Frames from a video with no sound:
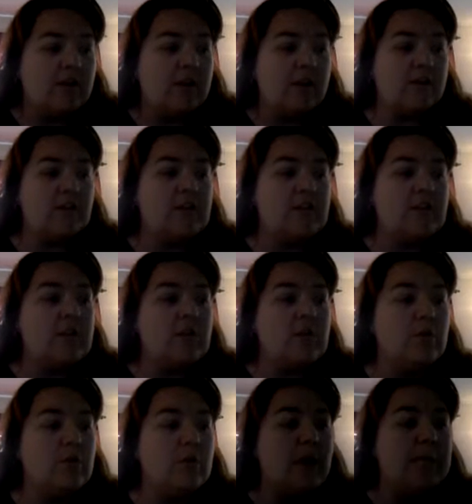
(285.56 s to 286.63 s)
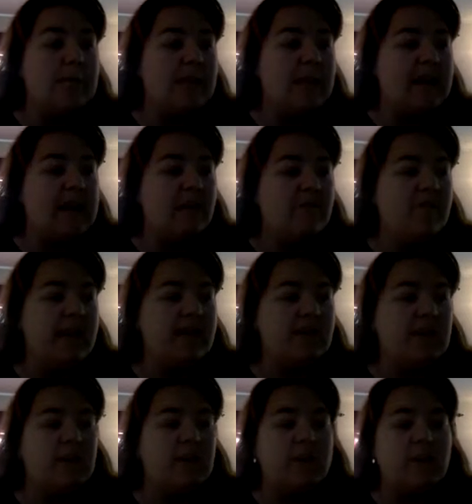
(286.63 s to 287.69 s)
Those are the two main
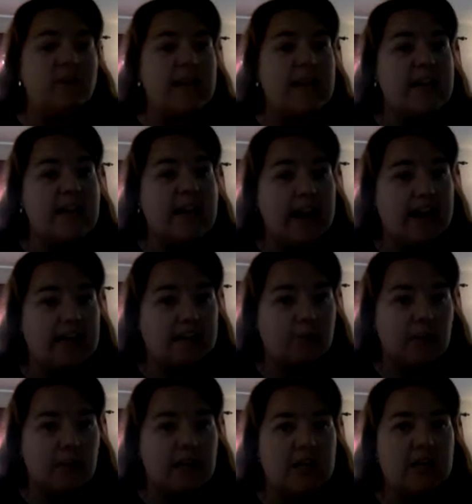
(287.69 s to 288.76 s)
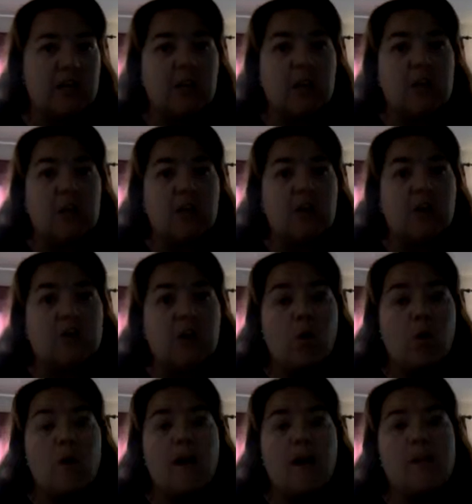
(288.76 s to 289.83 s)
effects. And if you're taking aspirin, you
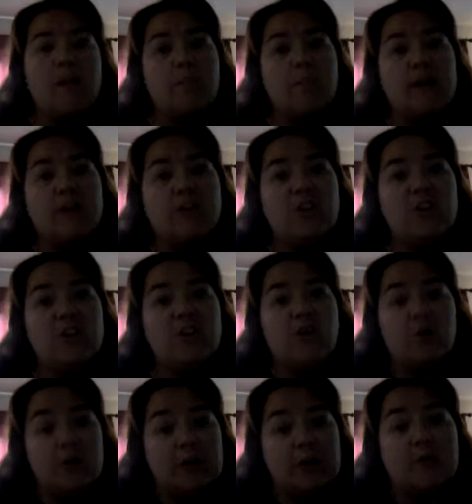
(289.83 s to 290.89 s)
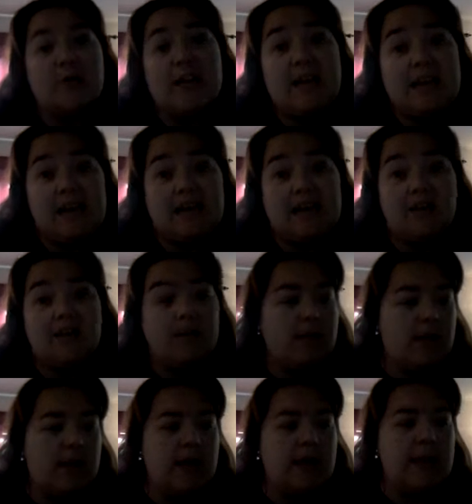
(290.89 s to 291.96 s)
don't want your patient or you taking
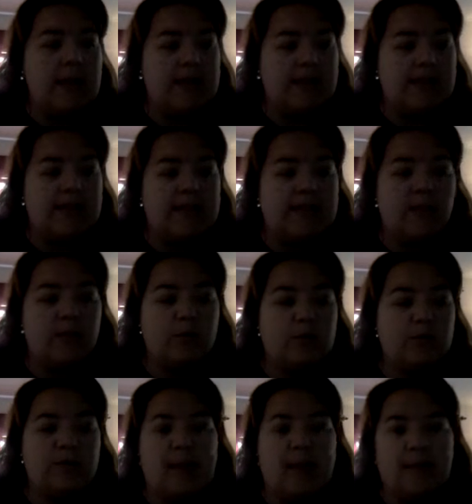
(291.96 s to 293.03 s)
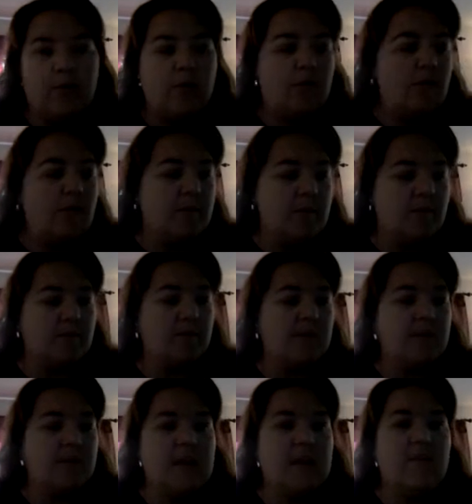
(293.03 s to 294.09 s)
the NSAIDs, which is ibuprofen,
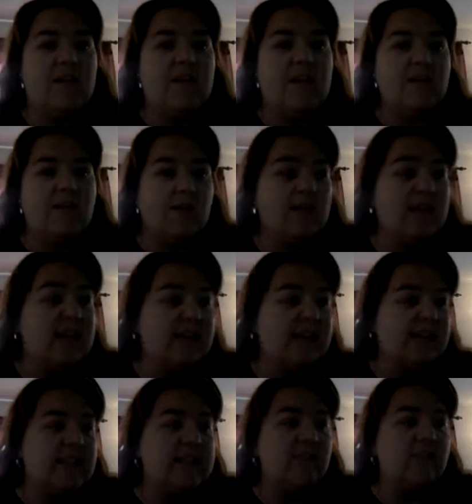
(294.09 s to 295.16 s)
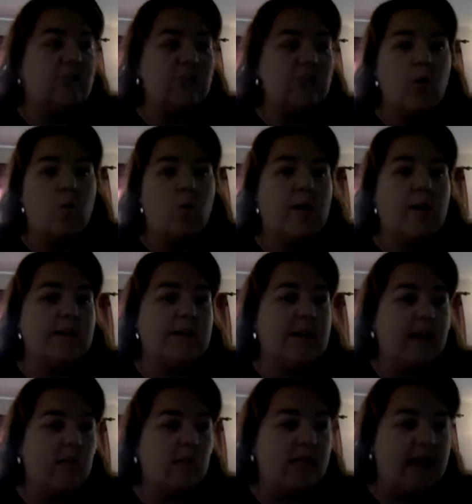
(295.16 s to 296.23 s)
Motrin, Aleve, any of those NSAIDs you don't want to
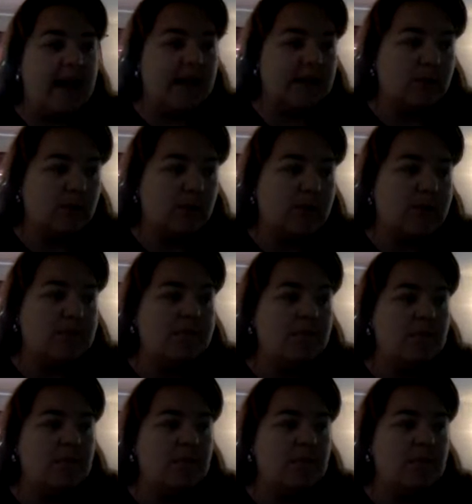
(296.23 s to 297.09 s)
take with aspirin.